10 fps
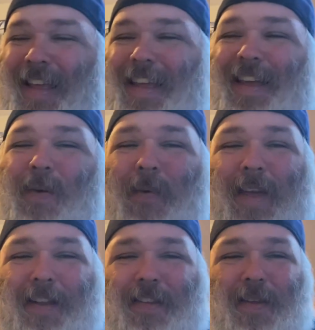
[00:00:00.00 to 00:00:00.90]

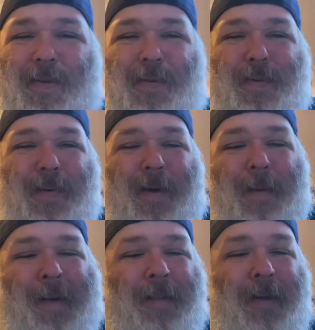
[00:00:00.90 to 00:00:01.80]
went to
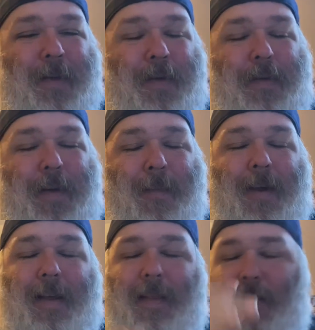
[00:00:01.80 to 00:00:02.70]
my local flea market this